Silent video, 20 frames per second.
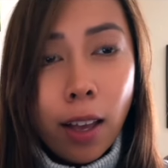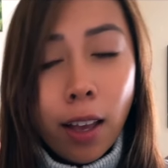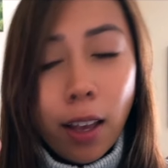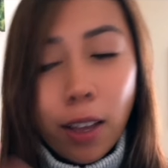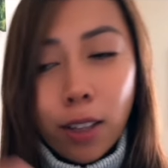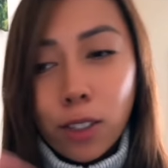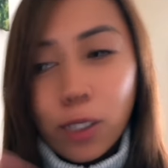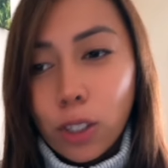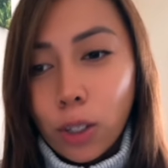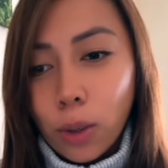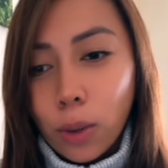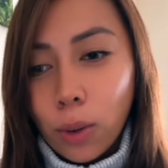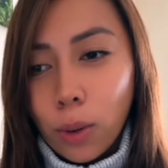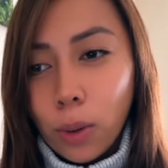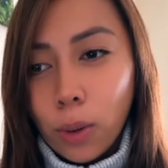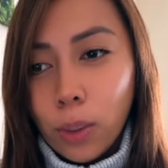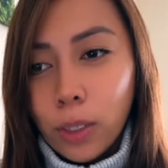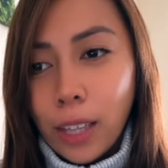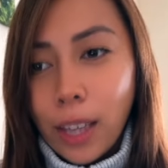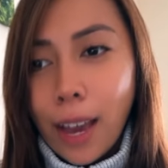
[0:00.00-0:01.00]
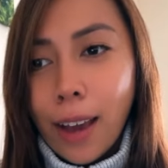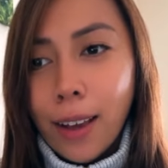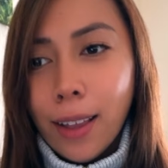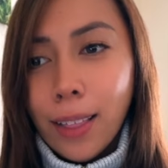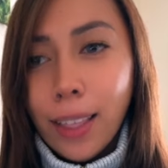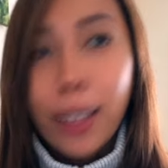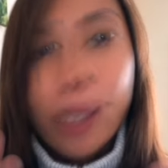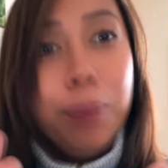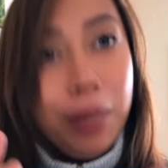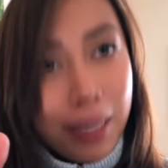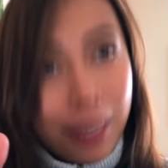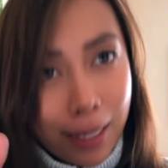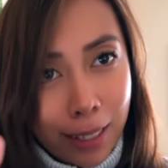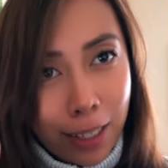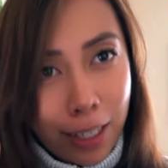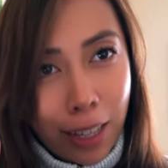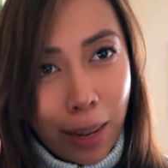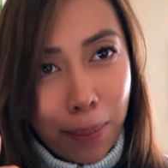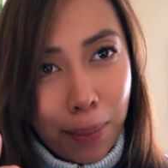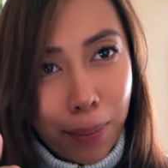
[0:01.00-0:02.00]
So yeah, like a
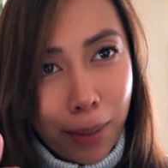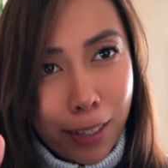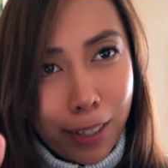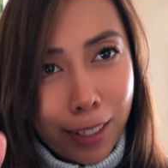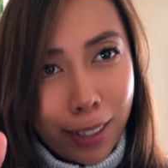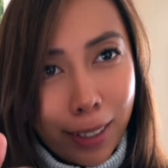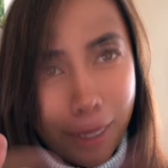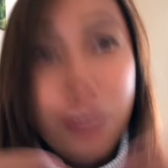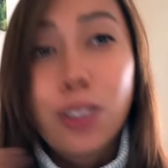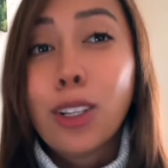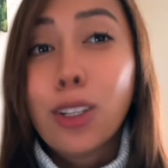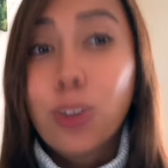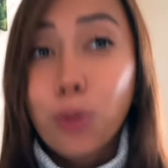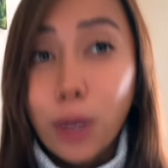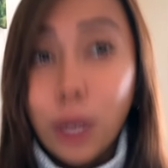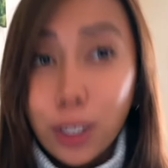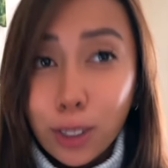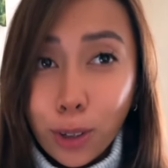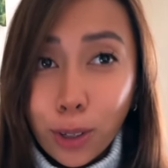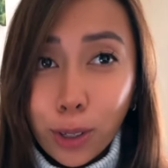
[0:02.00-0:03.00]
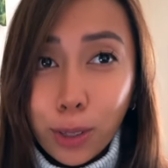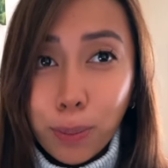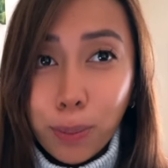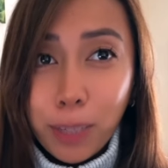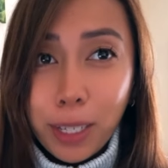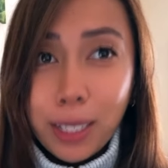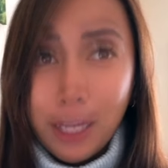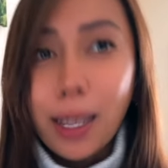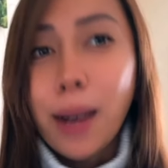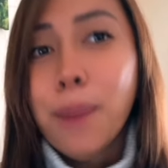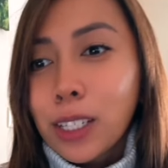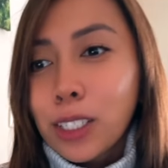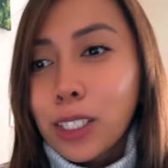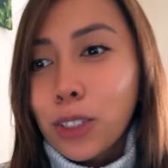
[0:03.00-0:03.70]
pizza shape basically. So that's why it's called a pizza.